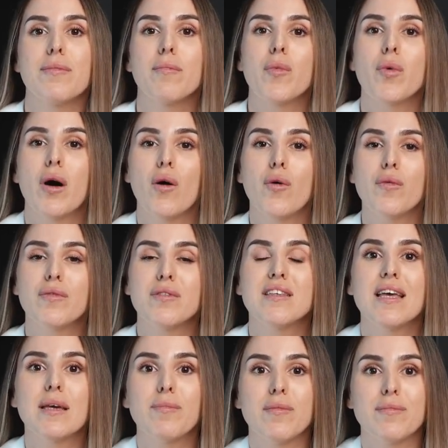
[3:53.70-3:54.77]
Pro
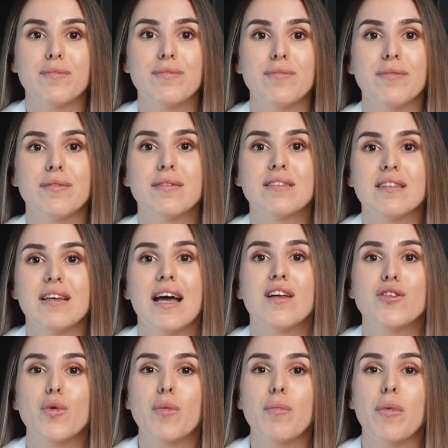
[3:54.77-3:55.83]
tip:
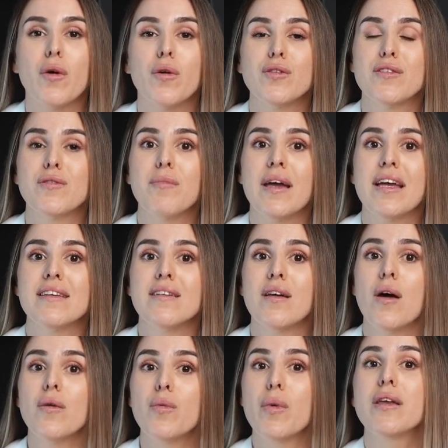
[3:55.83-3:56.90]
schedule posts based
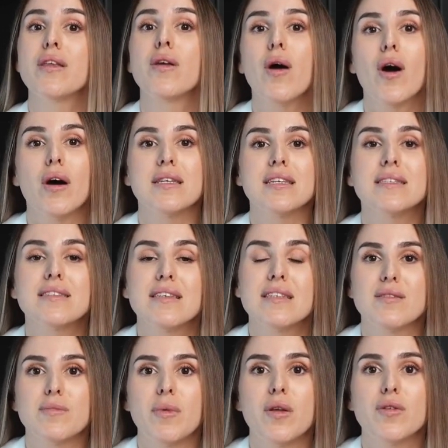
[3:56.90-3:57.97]
on when your audience
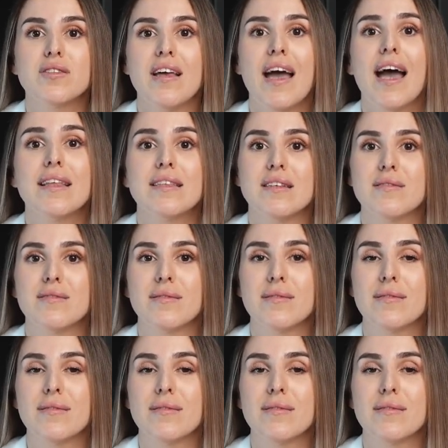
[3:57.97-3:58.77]
is most active.